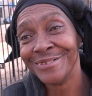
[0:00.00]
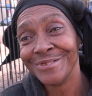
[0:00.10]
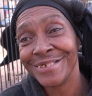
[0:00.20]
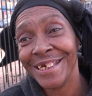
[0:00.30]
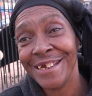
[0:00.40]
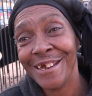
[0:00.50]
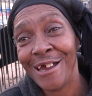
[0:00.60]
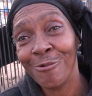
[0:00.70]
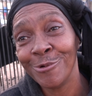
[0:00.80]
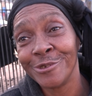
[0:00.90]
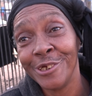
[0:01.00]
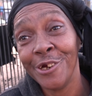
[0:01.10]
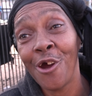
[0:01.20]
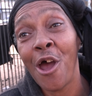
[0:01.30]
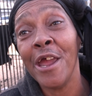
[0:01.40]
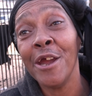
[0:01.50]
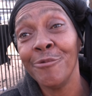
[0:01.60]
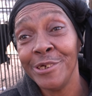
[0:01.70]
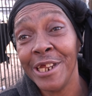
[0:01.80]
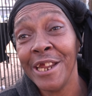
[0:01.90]
Okay. I was there
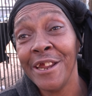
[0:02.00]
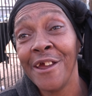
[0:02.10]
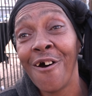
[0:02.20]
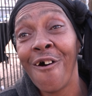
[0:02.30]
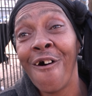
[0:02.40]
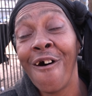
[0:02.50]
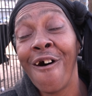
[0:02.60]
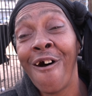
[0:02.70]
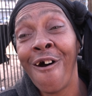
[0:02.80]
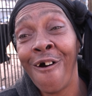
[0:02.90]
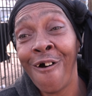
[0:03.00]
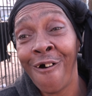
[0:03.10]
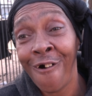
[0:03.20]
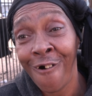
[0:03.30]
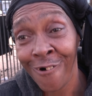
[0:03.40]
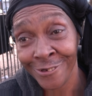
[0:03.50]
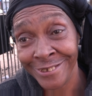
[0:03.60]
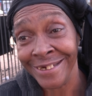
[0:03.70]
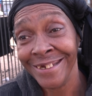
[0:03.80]
every day, all day.